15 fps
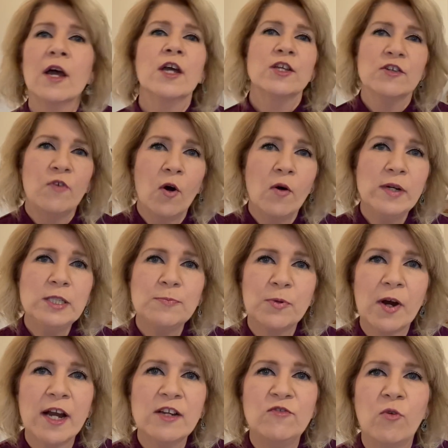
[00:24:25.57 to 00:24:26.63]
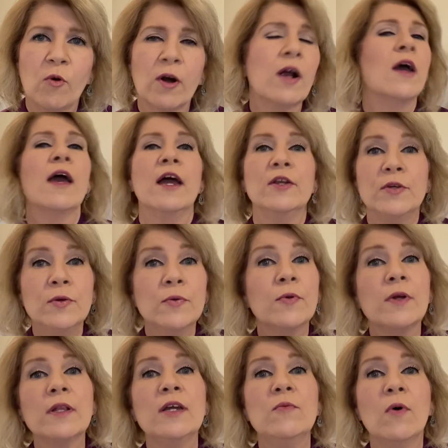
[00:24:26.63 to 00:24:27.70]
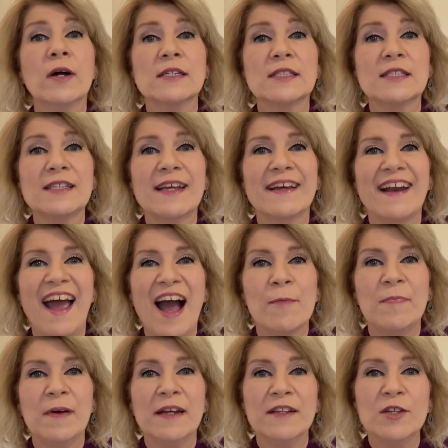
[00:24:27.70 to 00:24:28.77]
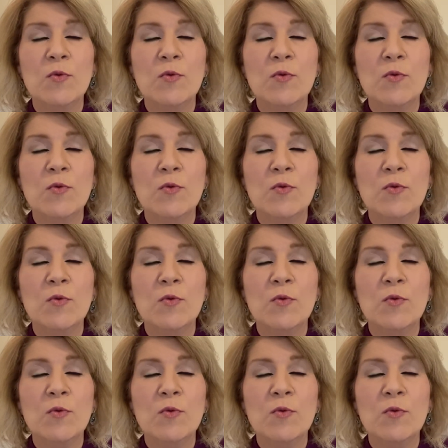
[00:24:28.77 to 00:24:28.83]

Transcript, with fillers: you've always prayed for, and you really want to see it happen.